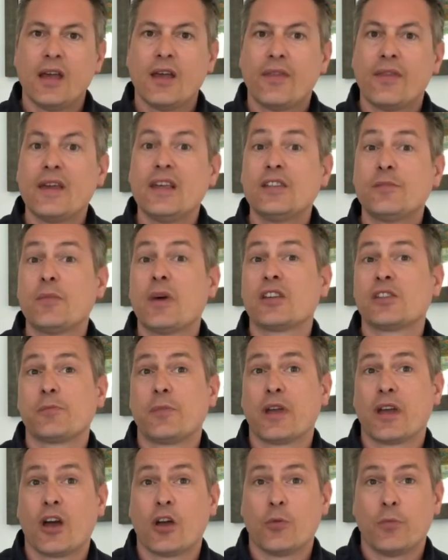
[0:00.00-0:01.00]
these must
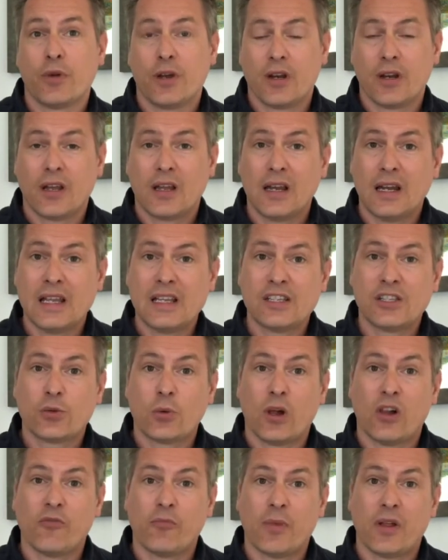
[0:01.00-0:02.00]
be open at least
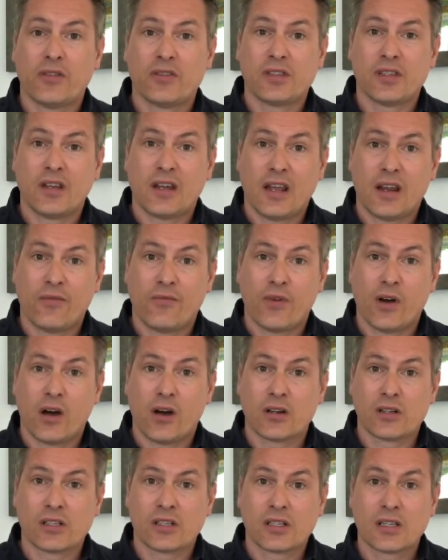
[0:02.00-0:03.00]
12 months in
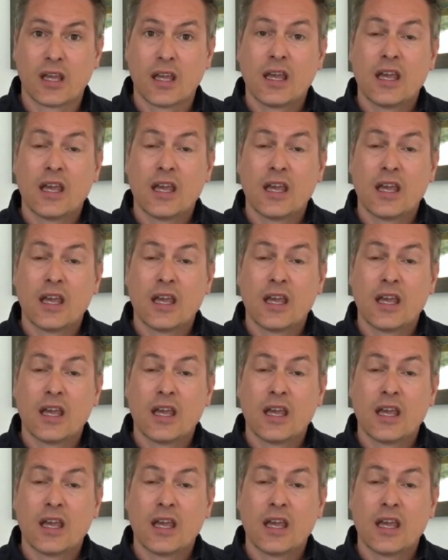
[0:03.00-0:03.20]
advance.